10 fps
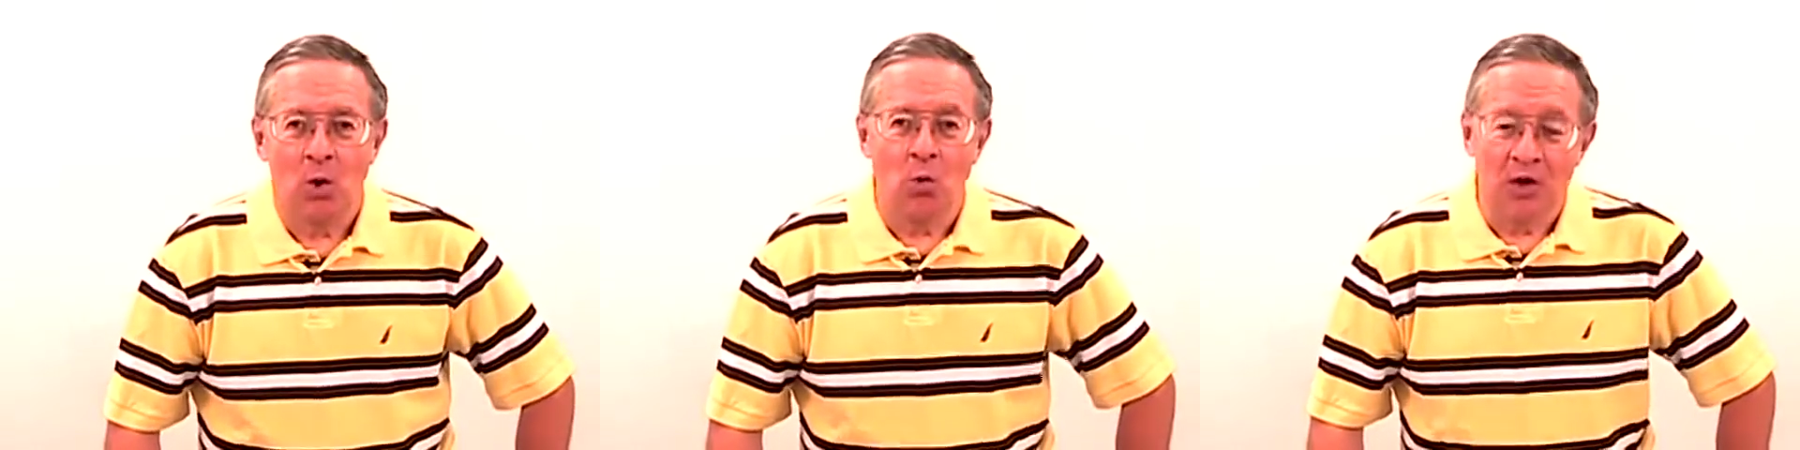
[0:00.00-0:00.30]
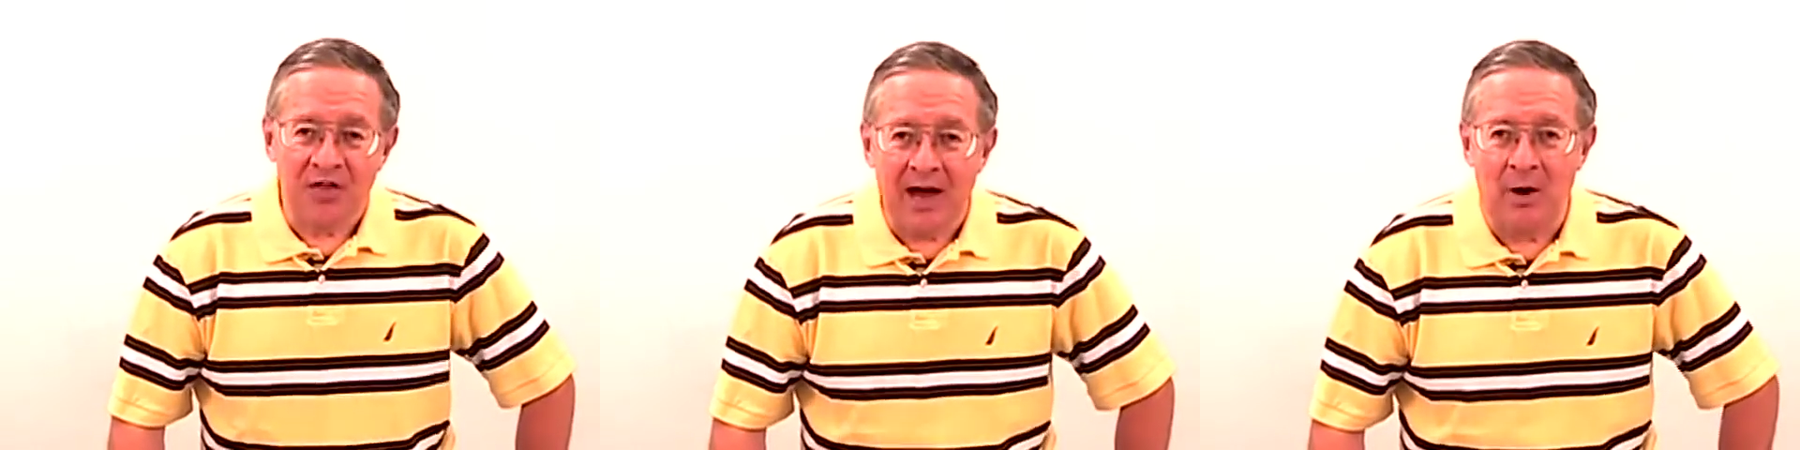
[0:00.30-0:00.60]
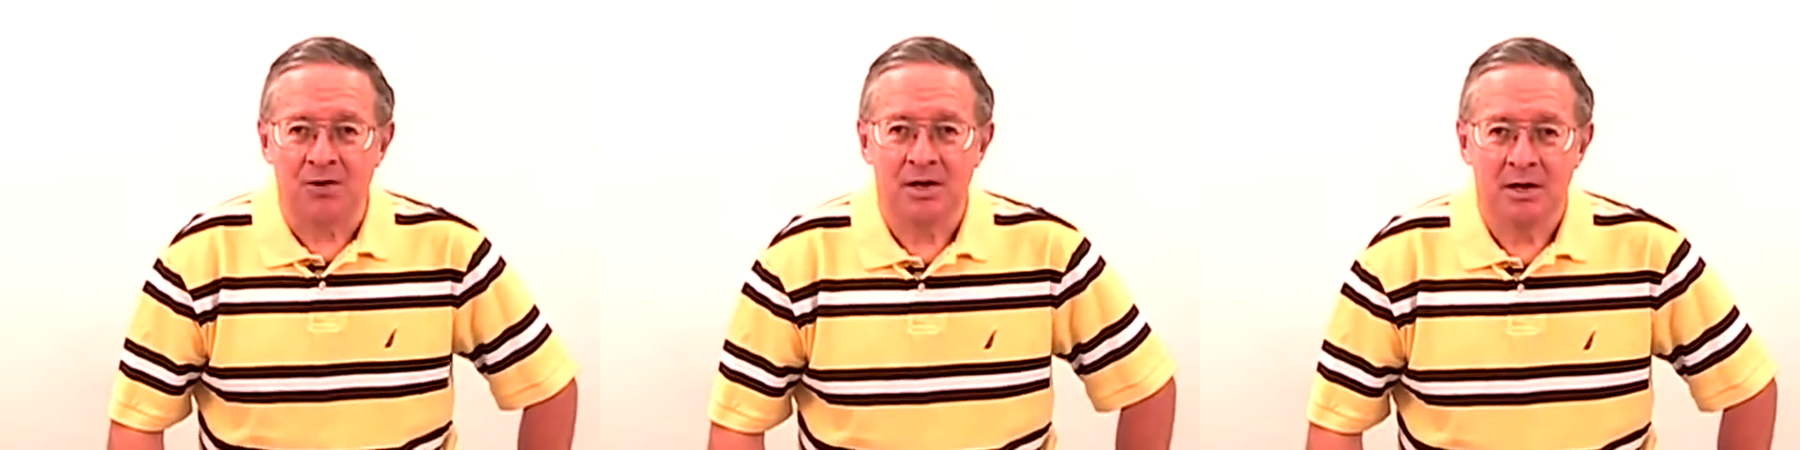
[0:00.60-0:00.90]

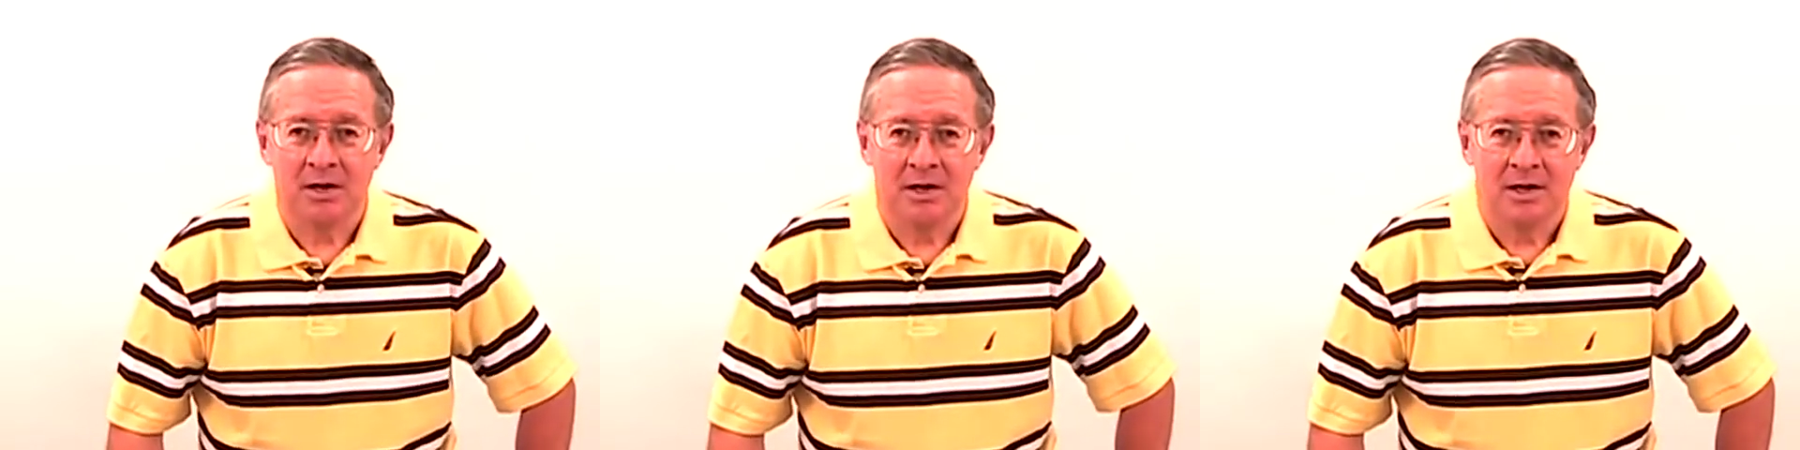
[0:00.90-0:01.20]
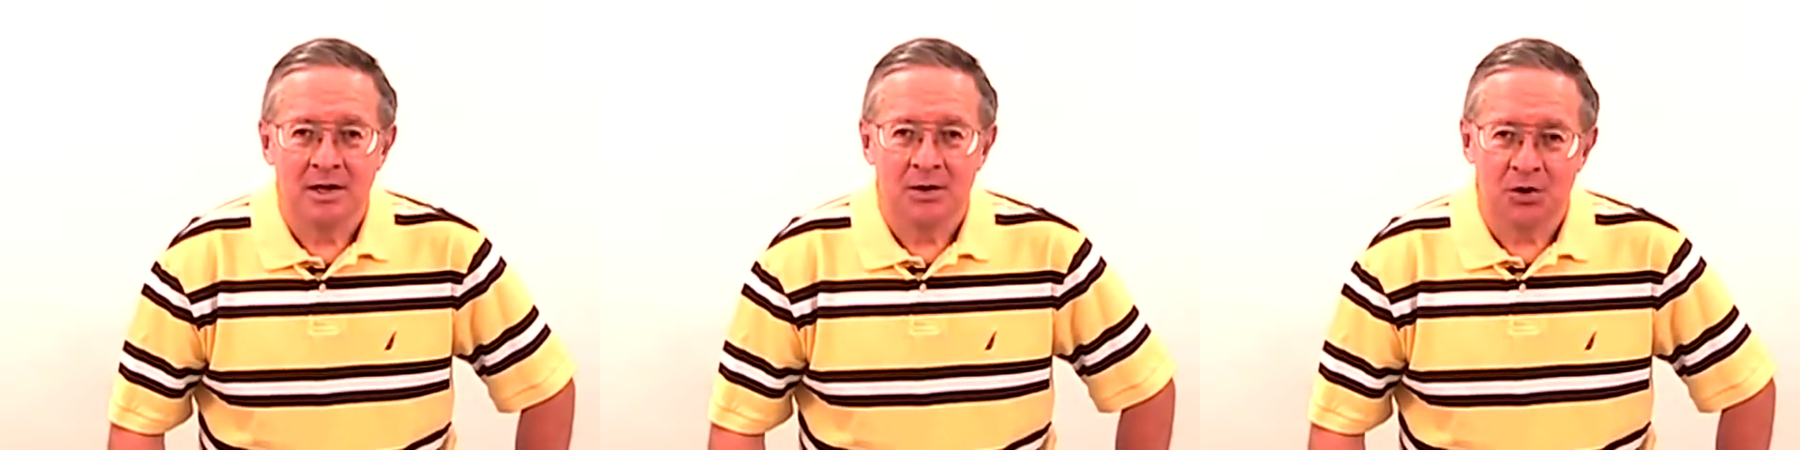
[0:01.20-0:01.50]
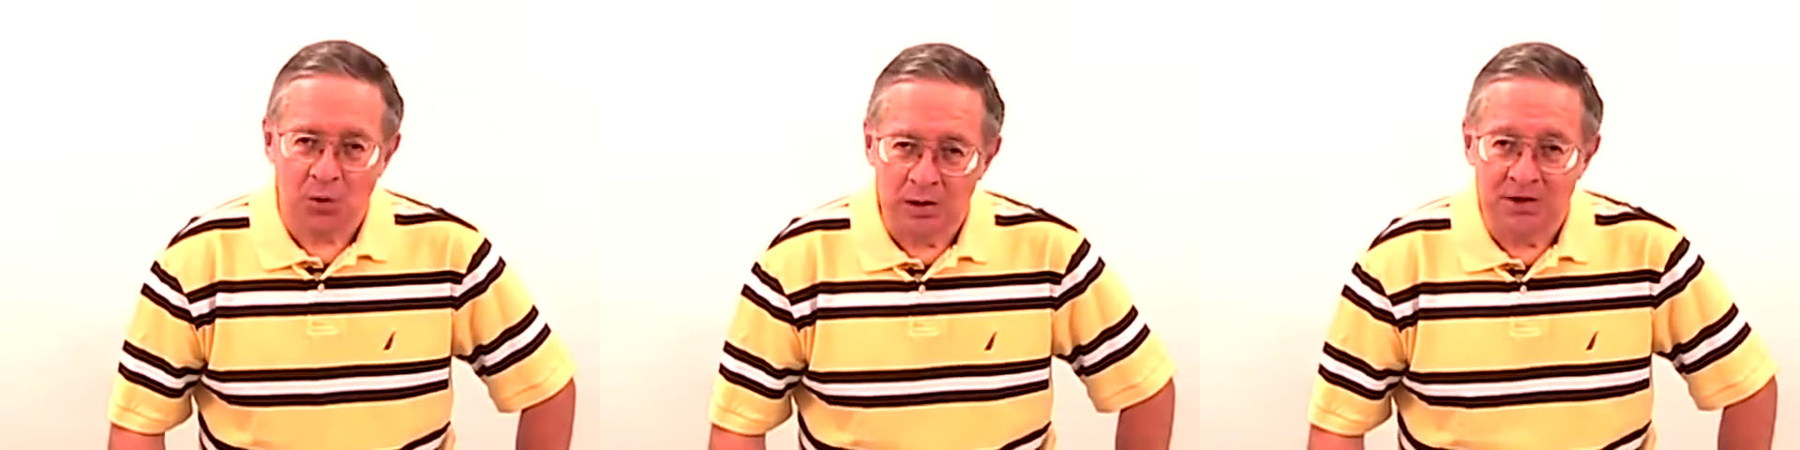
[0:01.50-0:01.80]
Without
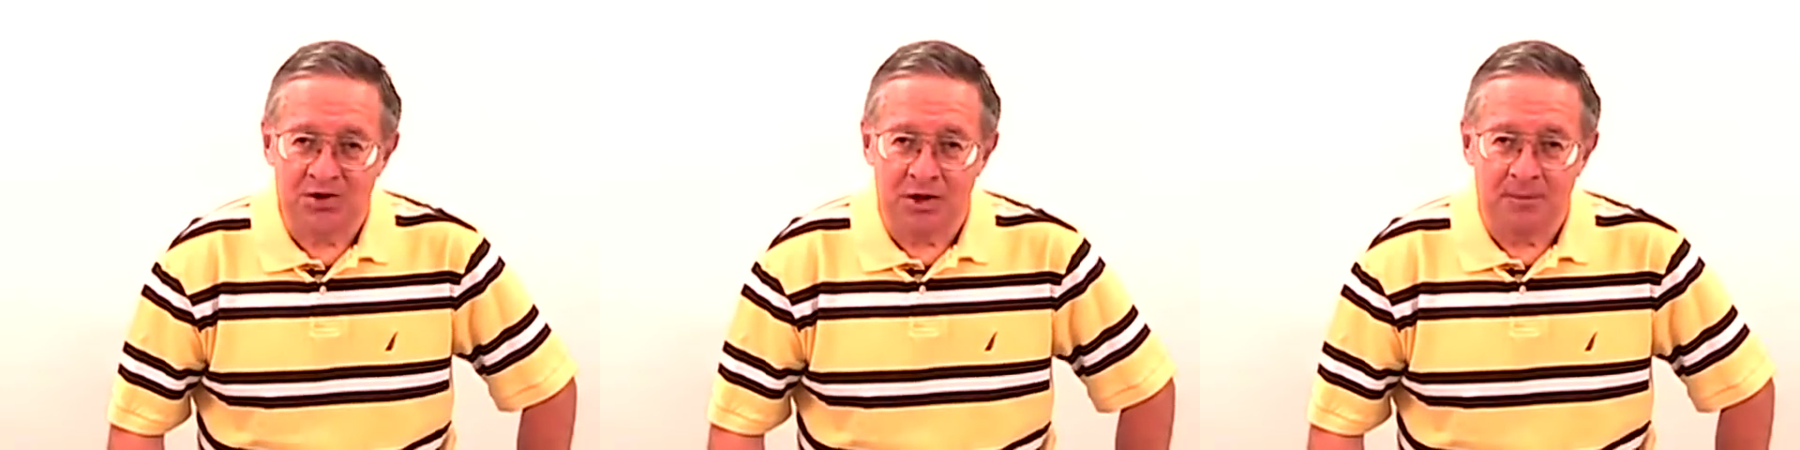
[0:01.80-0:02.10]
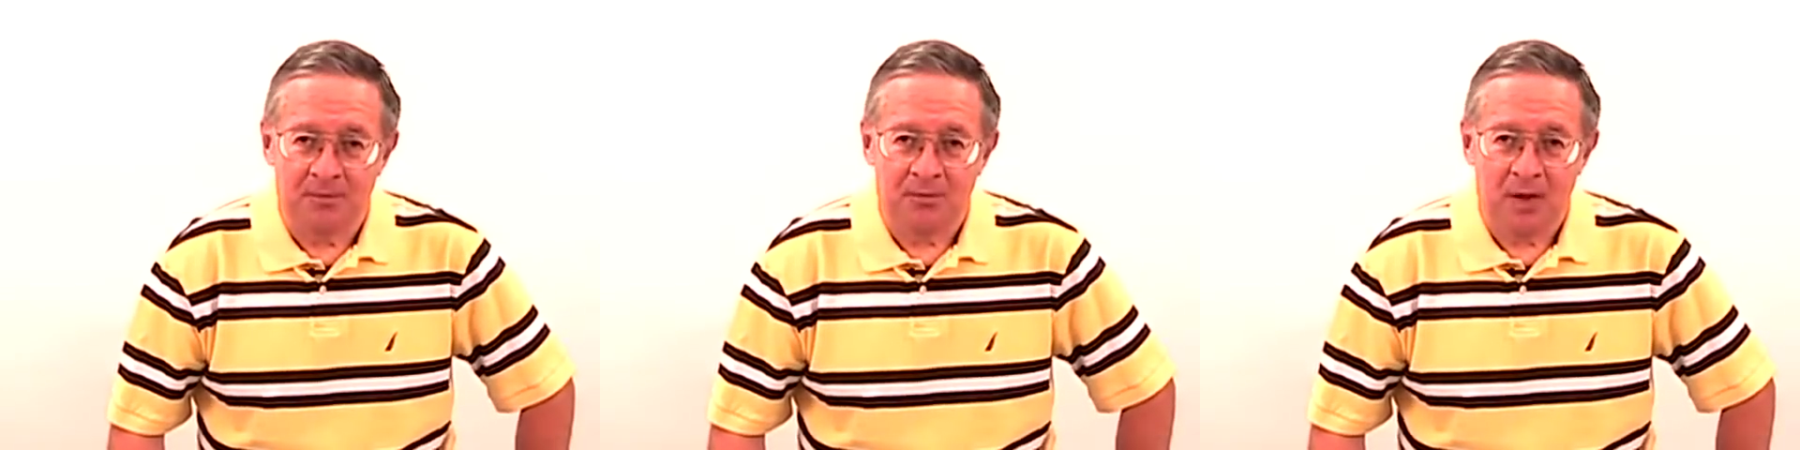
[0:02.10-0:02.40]
the Religion.